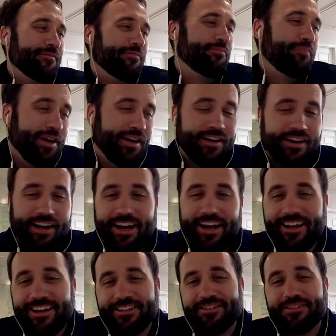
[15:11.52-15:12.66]
But I
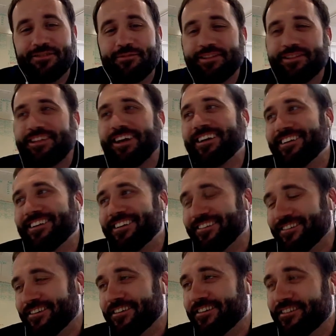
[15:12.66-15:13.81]
guess somebody's got to do
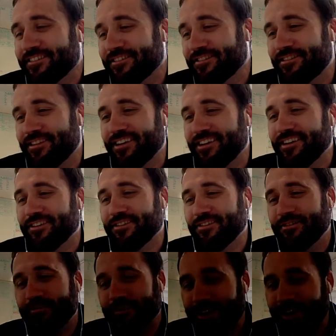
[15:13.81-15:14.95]
it. So
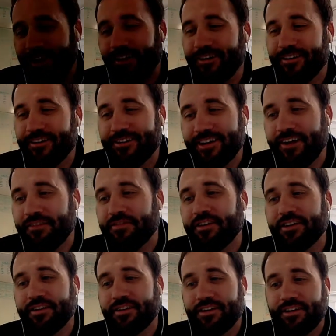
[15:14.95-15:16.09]
we are
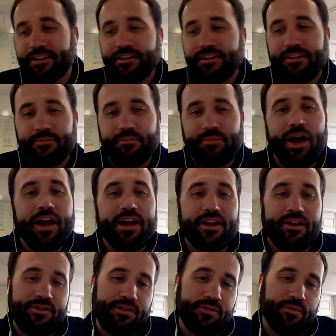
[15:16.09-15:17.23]
definitely
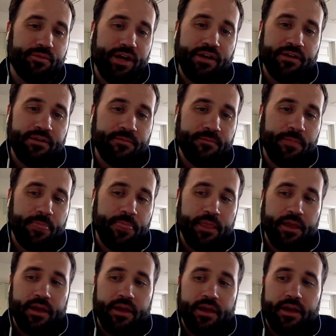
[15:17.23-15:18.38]
pioneering the way.
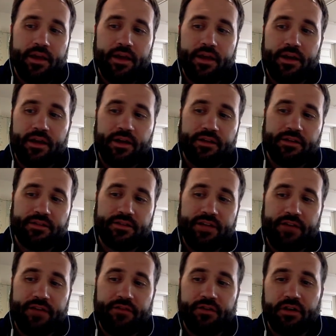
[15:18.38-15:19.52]
It is
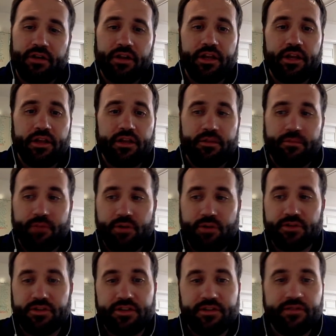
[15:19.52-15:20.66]
definitely the
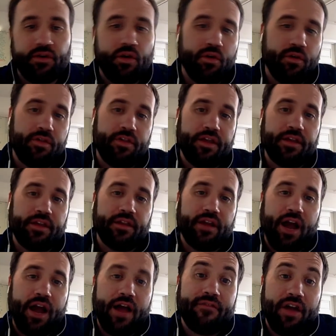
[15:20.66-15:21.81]
most difficult thing that
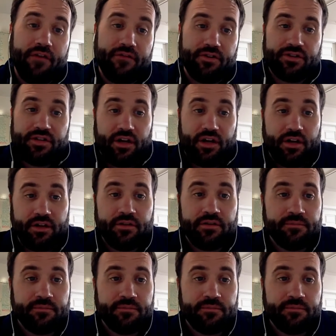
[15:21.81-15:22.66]
I have ever done,